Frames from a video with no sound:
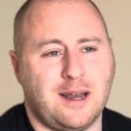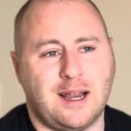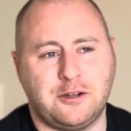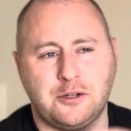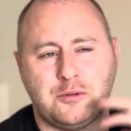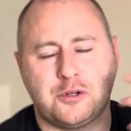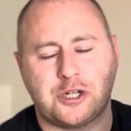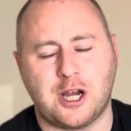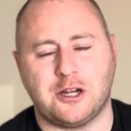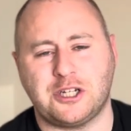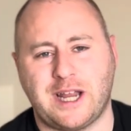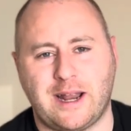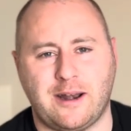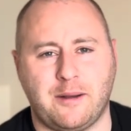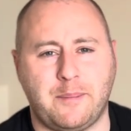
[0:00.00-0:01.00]
I do charge it
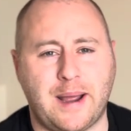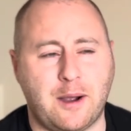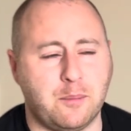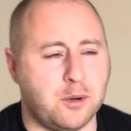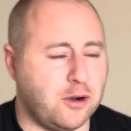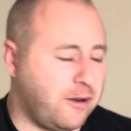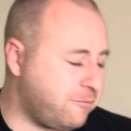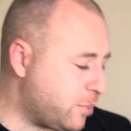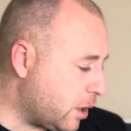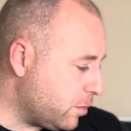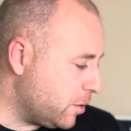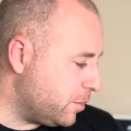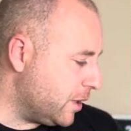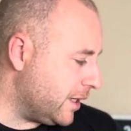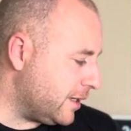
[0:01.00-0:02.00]
out and about, but I've
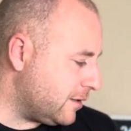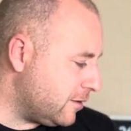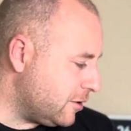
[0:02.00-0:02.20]
probably,